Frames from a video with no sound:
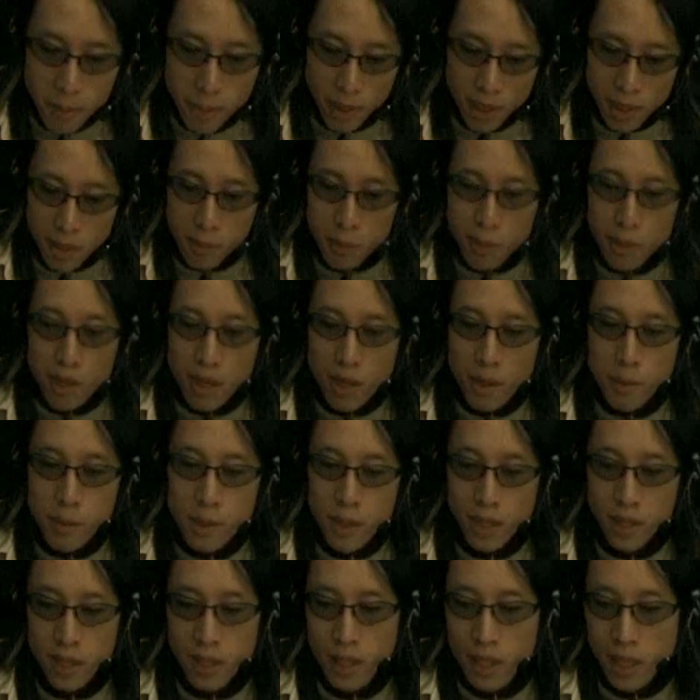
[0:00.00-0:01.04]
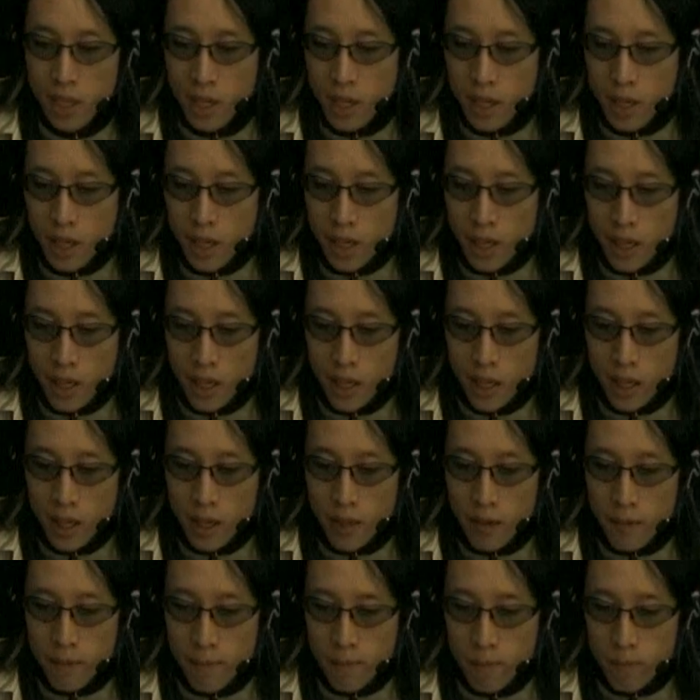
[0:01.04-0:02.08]
pick up an object mm-hmm.
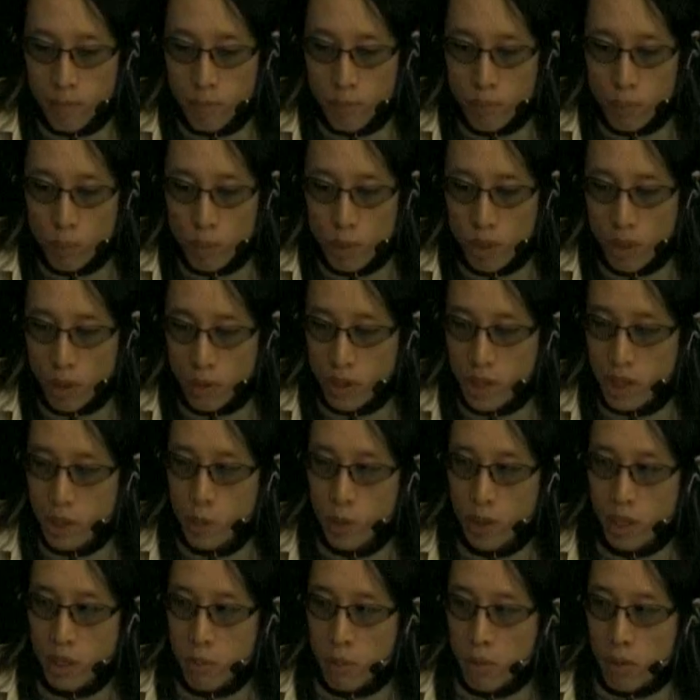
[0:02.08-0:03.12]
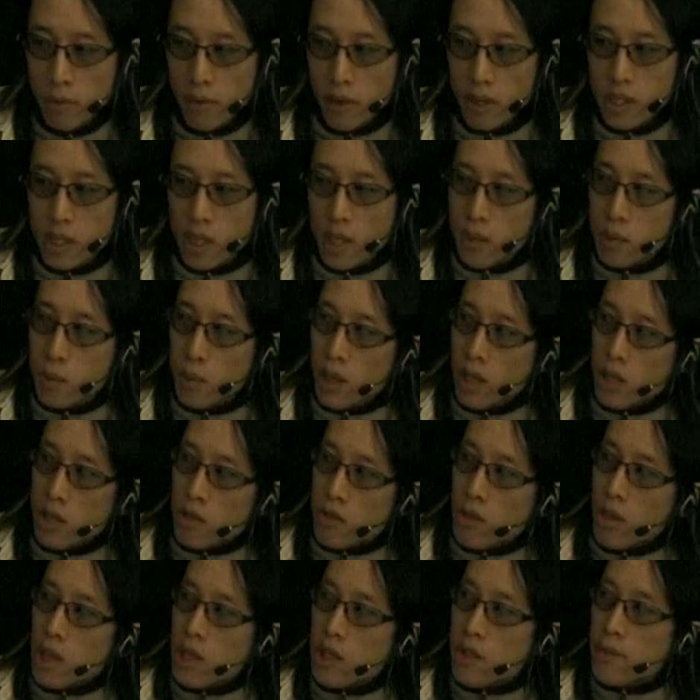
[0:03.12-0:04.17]
and you know, since we can move ourselves, we can
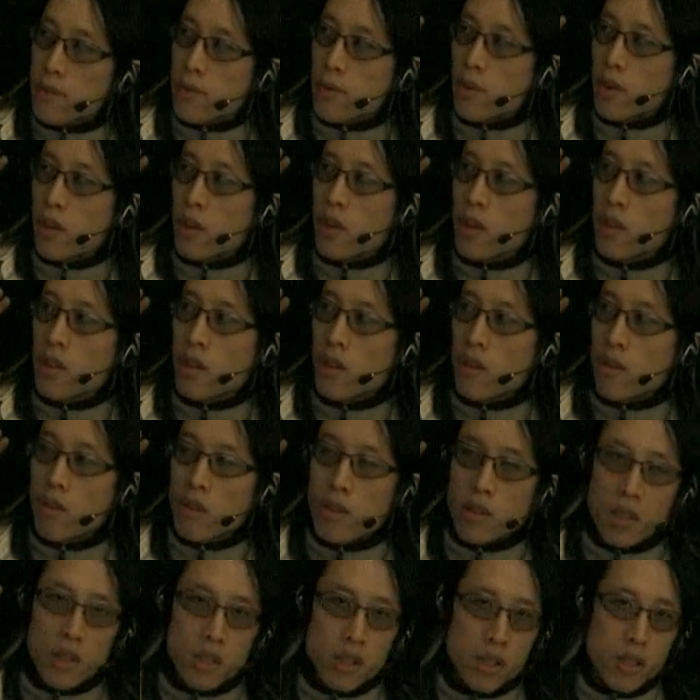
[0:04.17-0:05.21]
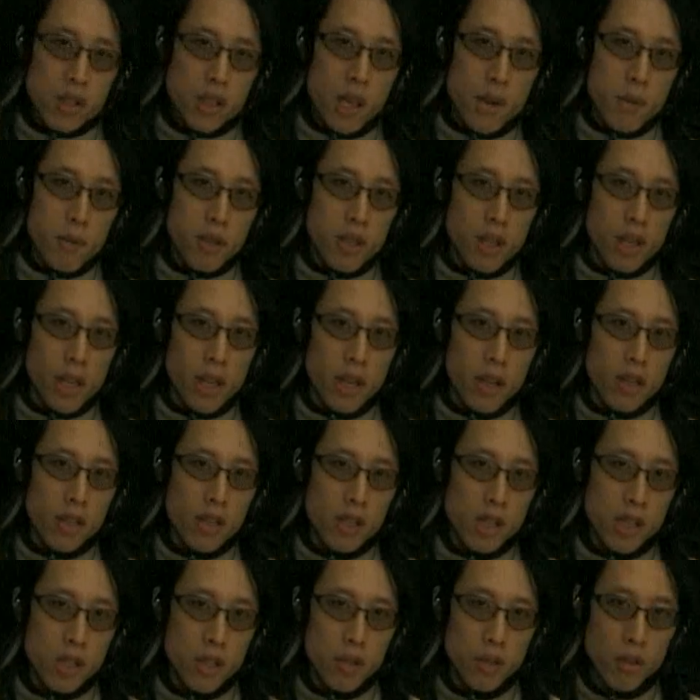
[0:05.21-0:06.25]
transfer, you know, this chemical
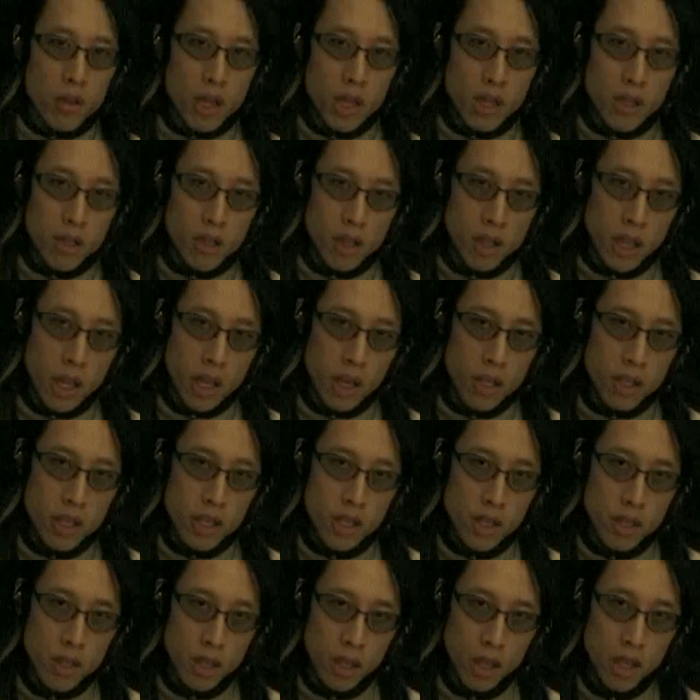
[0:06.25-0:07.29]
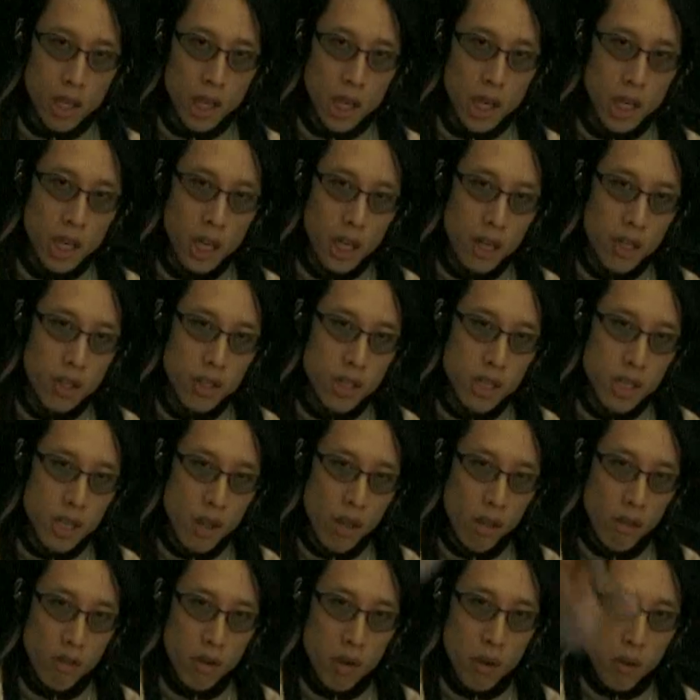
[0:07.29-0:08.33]
energy into electrical energy, into kinetic energy,
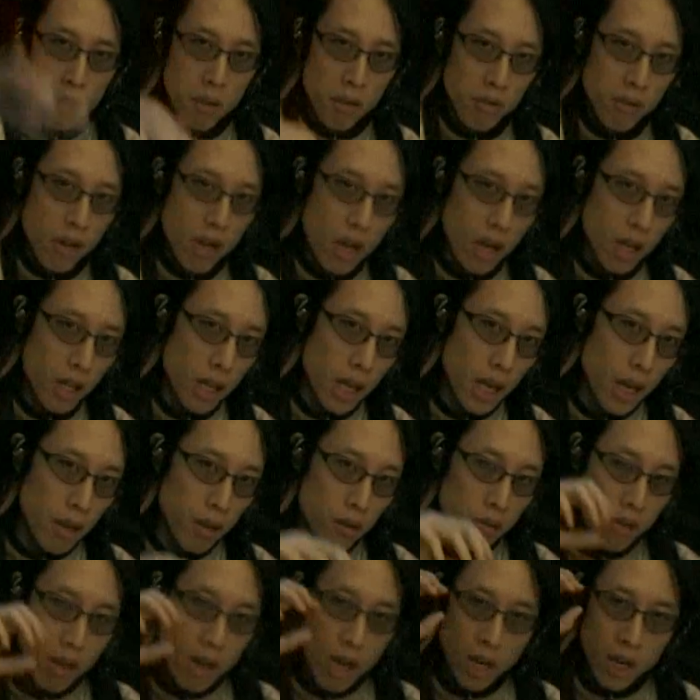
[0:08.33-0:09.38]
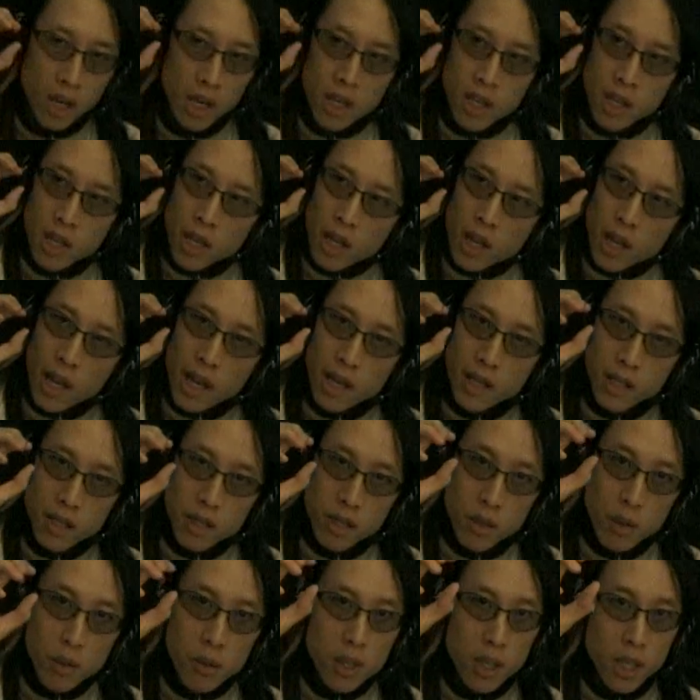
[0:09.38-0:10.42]
and throw the rock. Now the rock has
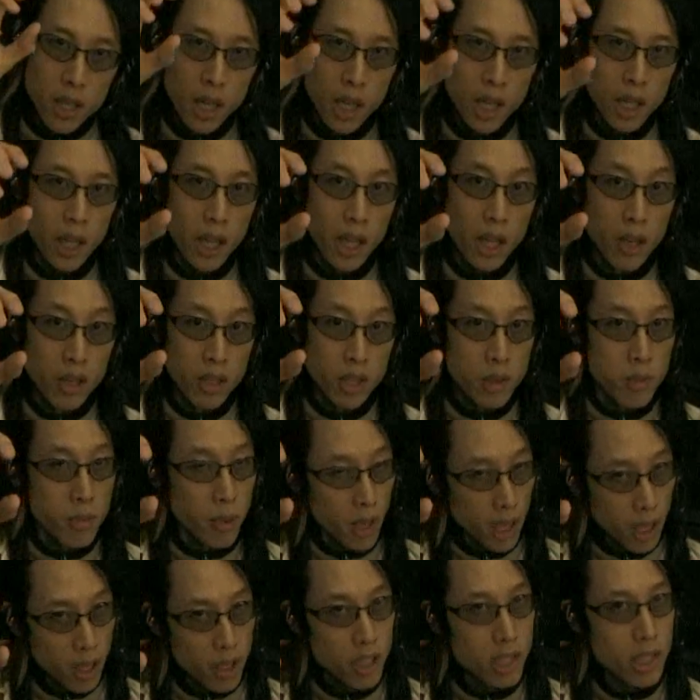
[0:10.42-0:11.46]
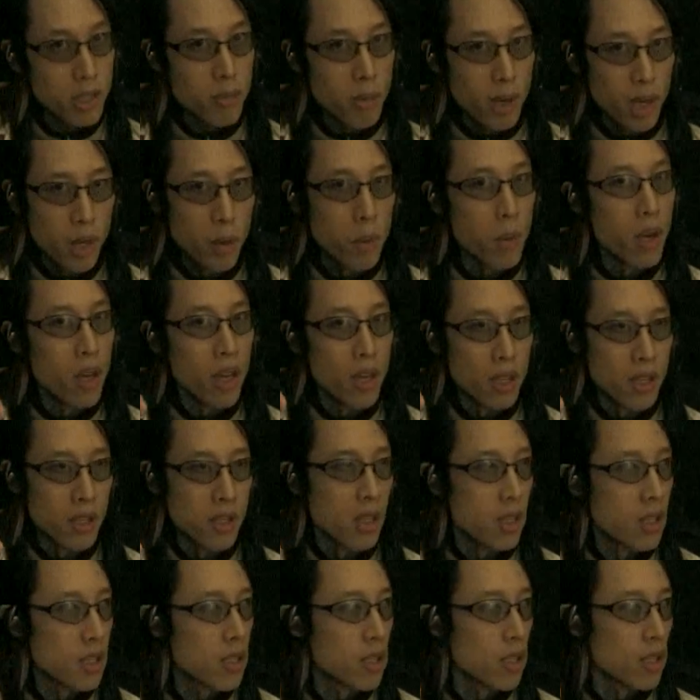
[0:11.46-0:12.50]
its own kinetic energy, but energy, by the way,
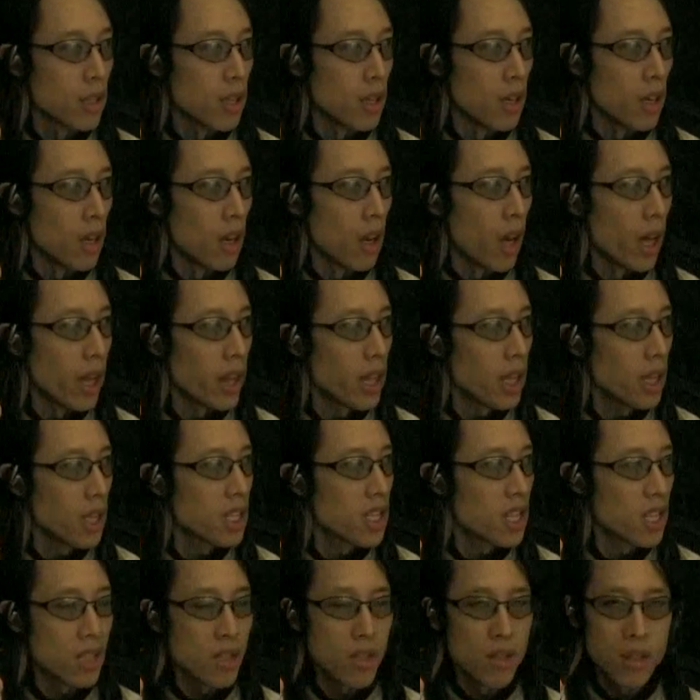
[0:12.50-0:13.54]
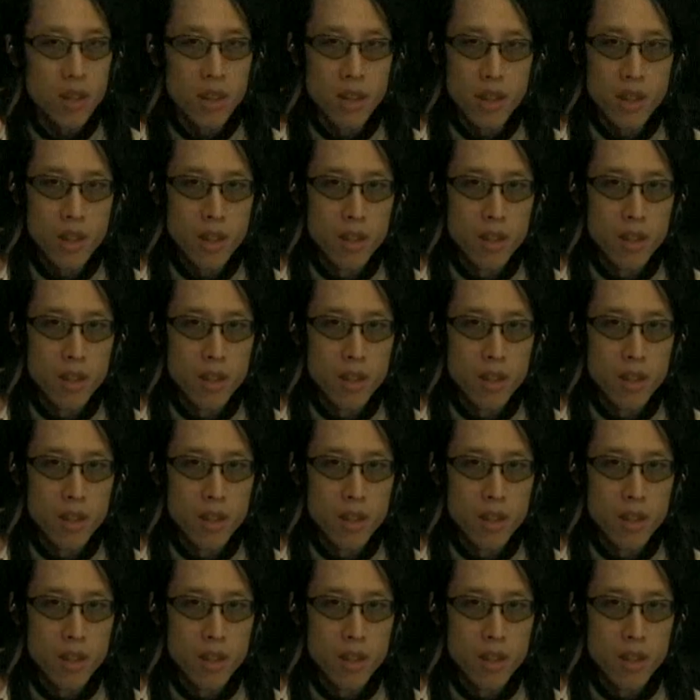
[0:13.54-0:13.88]
is just, uh, I think it's just,